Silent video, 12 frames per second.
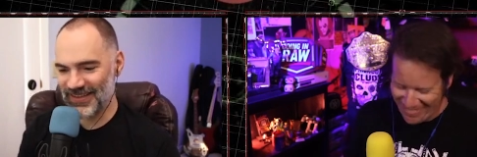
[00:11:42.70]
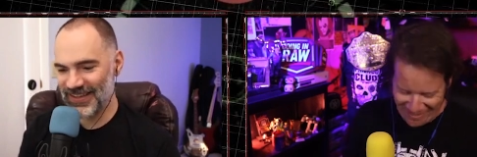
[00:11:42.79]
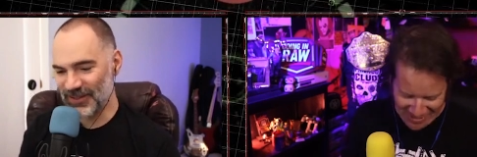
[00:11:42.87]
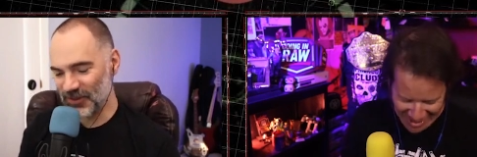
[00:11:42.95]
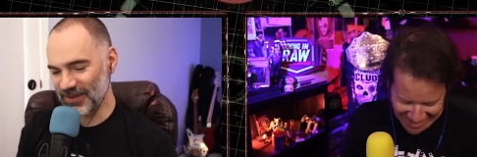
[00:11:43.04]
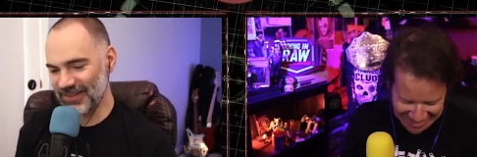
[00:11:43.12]

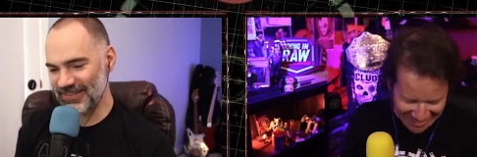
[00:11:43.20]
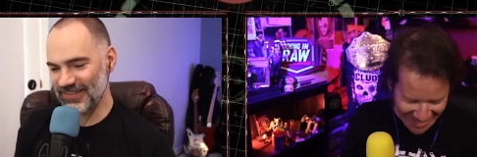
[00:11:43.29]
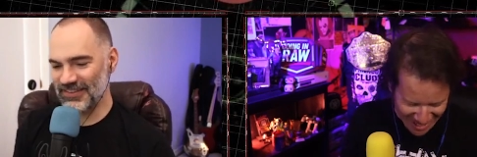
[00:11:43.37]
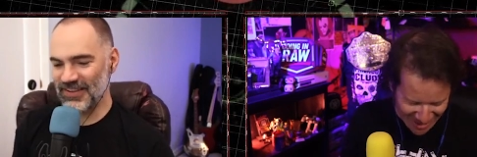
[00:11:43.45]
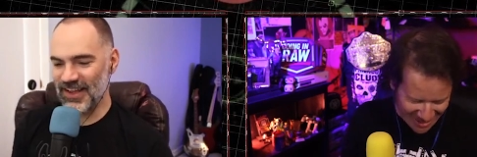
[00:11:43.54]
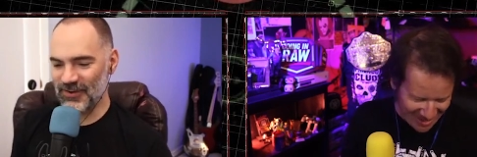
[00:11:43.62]
Speaker 1: Anyways, Fine. let's
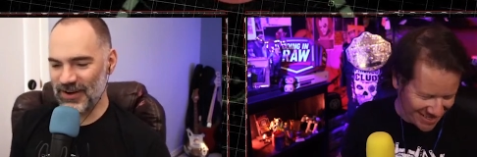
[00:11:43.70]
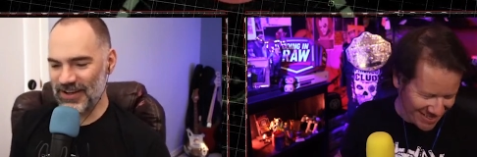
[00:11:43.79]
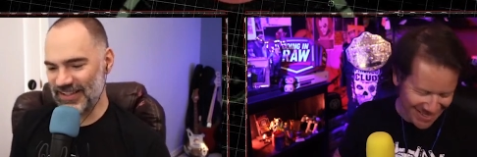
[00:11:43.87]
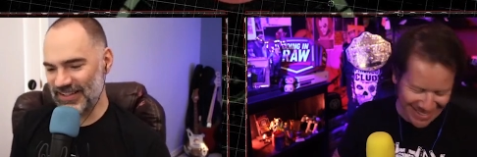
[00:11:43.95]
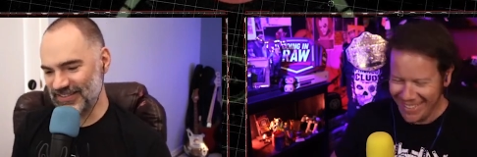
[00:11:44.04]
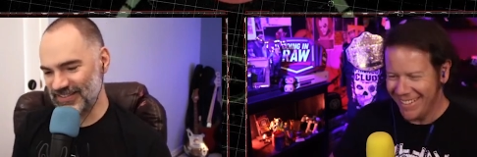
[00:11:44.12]
Anyways. talk
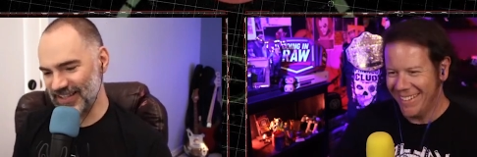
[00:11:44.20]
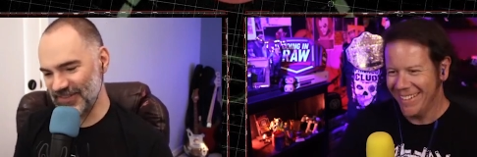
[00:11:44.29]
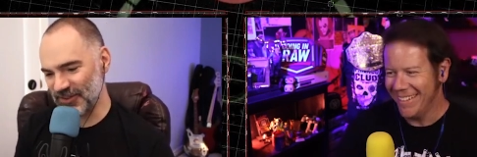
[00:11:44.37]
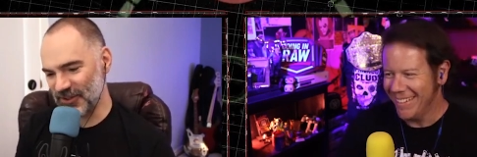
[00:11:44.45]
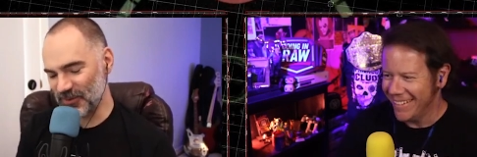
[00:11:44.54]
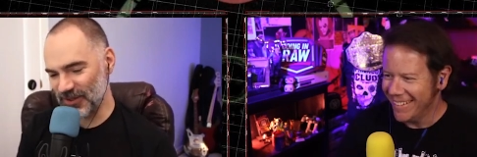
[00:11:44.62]
ratings because that's a
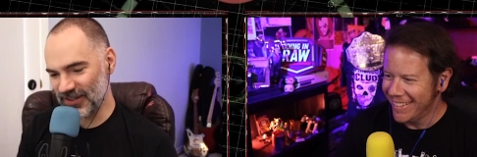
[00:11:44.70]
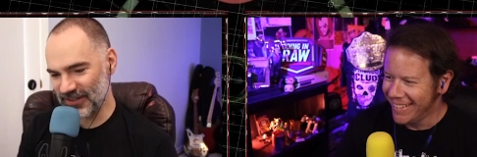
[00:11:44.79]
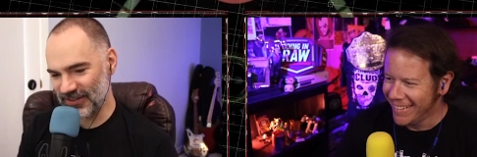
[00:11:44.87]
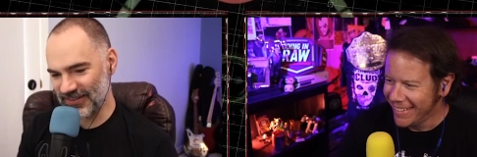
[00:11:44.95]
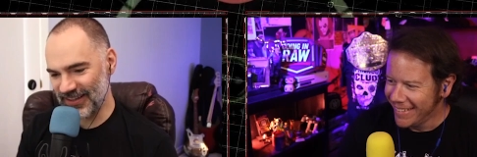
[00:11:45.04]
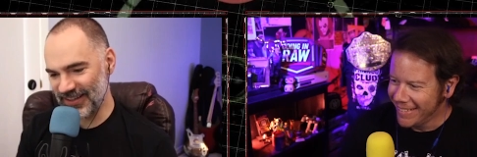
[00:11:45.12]
good way to,
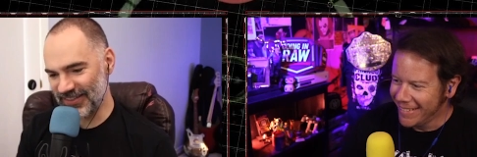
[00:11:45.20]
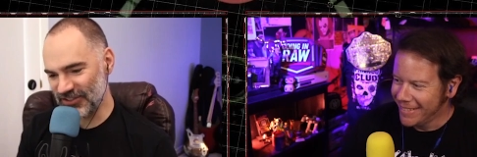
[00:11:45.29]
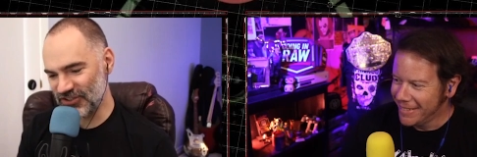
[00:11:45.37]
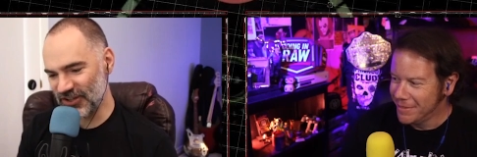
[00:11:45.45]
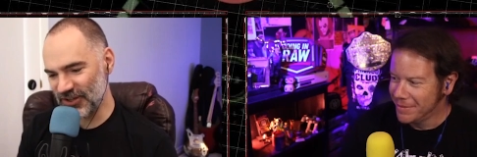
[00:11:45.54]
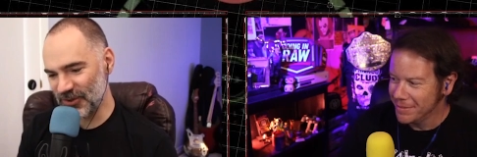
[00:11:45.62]
to end the
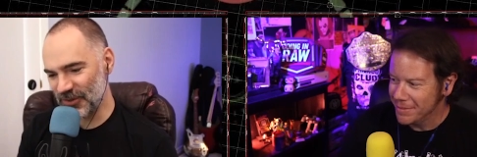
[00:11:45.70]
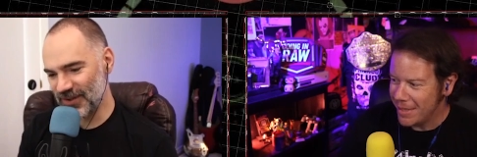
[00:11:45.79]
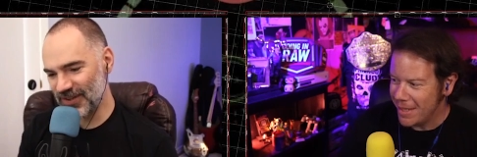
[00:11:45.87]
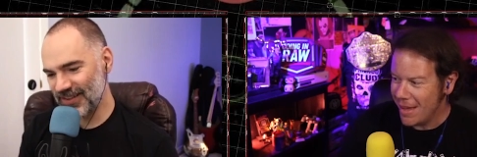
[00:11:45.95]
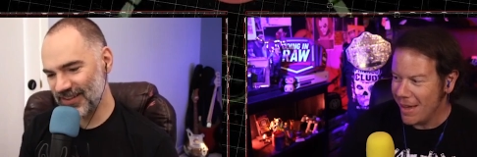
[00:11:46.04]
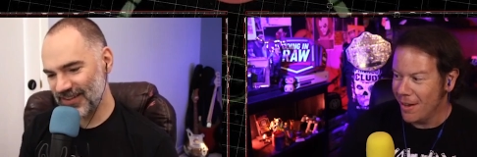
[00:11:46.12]
show.
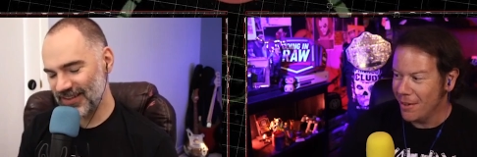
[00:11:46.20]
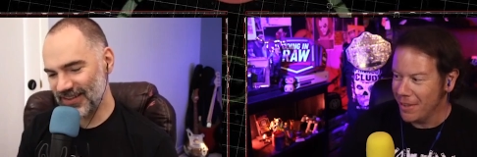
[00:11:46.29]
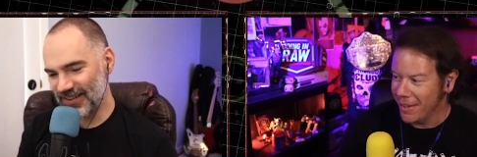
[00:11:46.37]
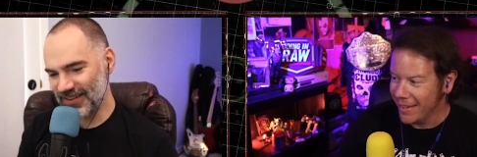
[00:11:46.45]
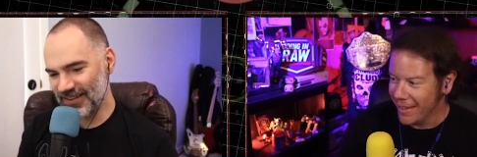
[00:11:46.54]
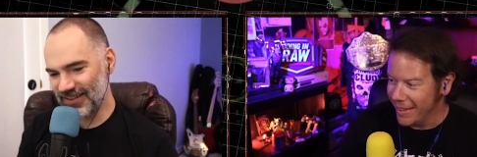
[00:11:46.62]
Oh, uh,
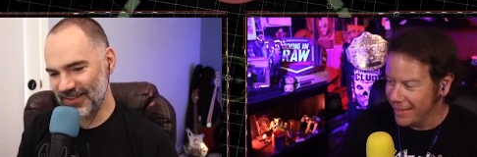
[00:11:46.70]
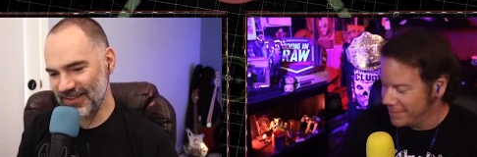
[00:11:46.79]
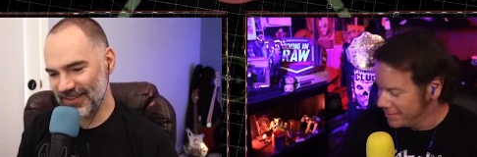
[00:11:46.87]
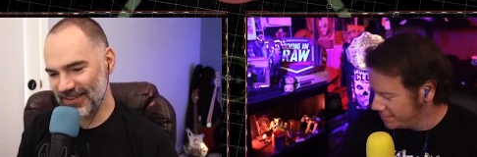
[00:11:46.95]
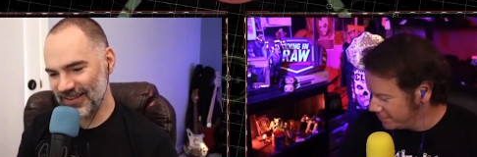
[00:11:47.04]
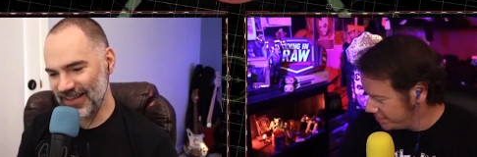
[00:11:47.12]
thank
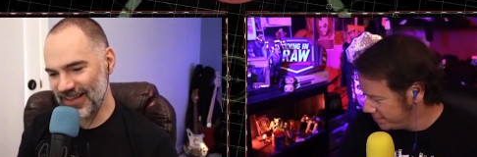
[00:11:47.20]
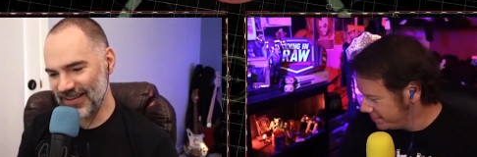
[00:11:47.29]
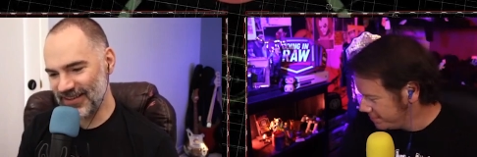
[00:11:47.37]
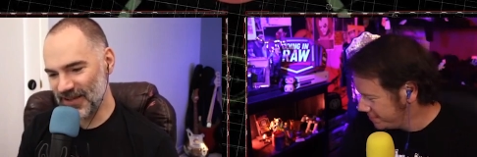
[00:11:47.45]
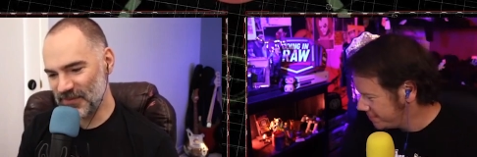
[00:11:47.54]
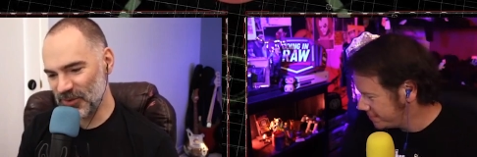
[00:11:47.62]
God.
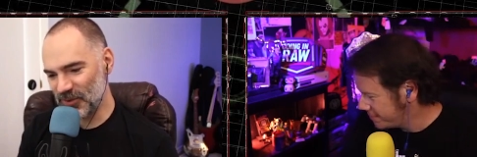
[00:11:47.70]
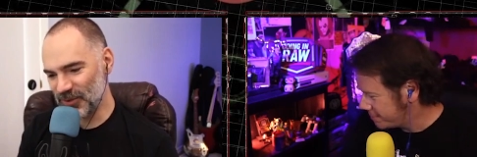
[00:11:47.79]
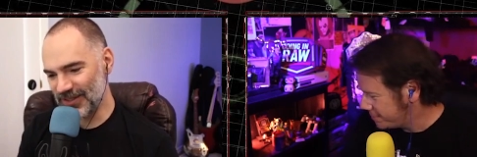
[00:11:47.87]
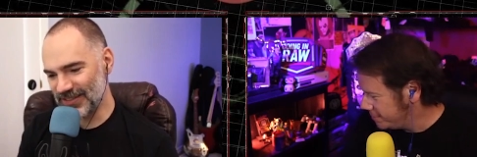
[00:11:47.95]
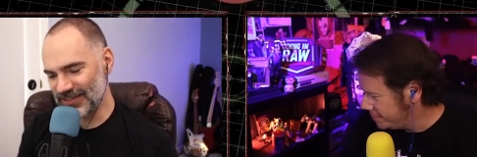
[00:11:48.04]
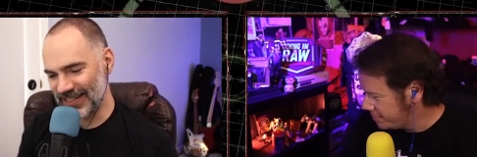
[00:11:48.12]
AEW
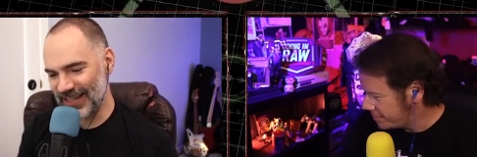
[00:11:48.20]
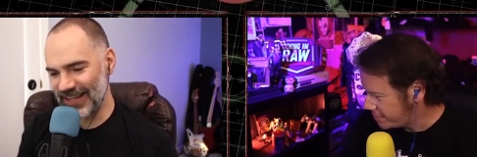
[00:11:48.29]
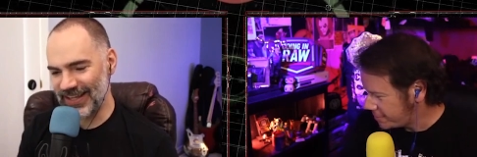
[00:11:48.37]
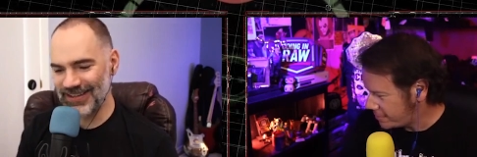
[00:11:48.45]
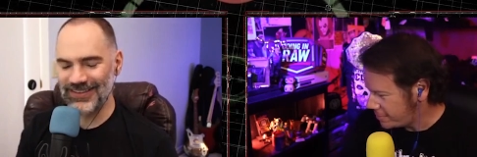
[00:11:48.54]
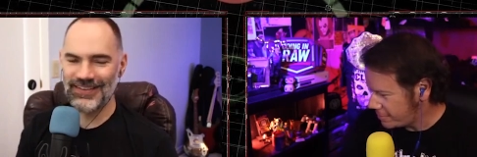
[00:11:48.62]
wins
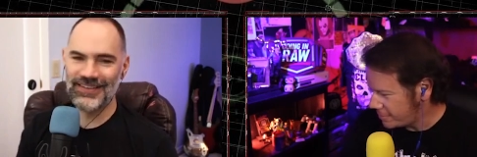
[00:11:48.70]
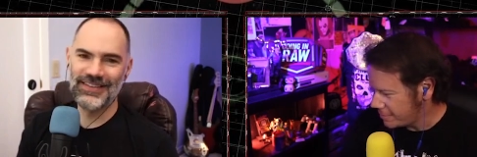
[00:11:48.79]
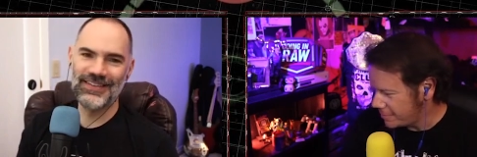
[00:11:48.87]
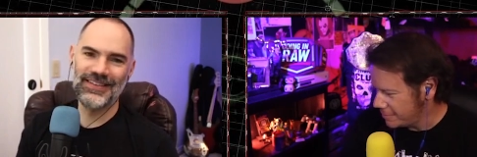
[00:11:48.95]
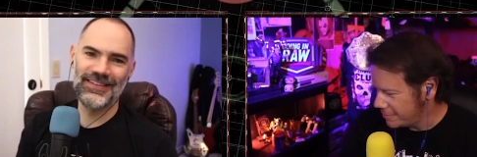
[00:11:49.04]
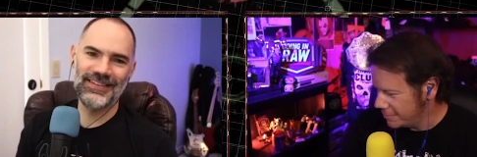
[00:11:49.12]
again.
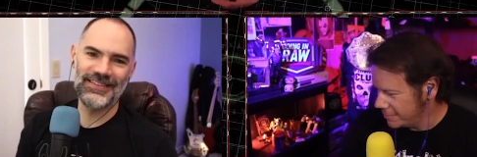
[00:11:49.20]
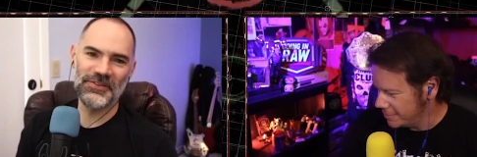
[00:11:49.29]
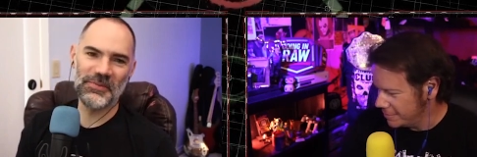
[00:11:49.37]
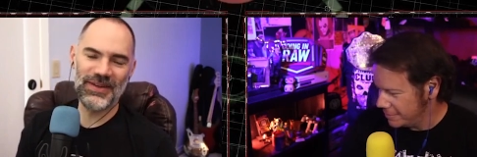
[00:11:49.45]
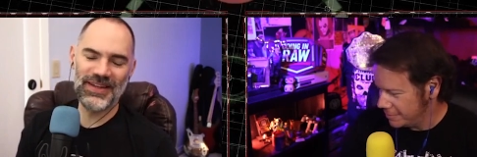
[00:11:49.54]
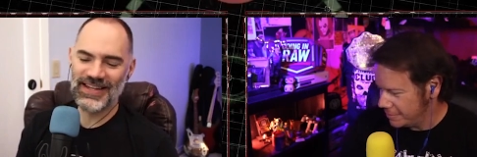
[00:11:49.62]
They're the
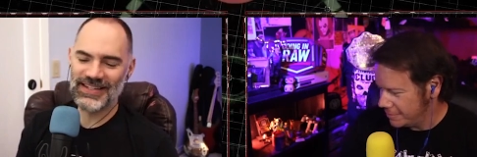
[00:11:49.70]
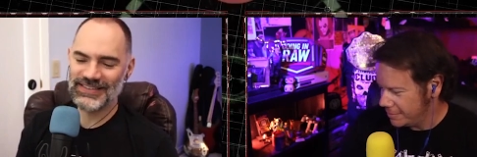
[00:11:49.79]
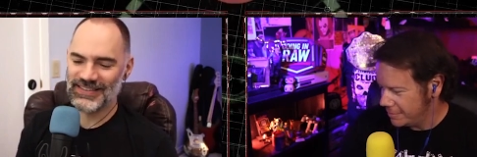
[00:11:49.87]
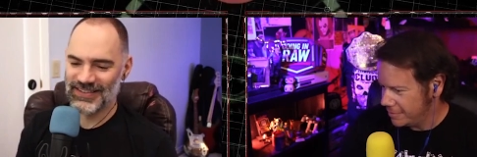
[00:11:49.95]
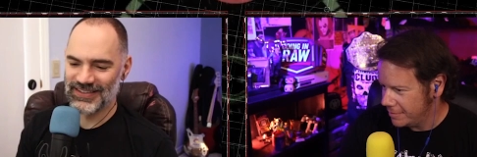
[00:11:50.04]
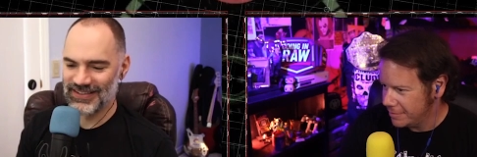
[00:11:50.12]
best.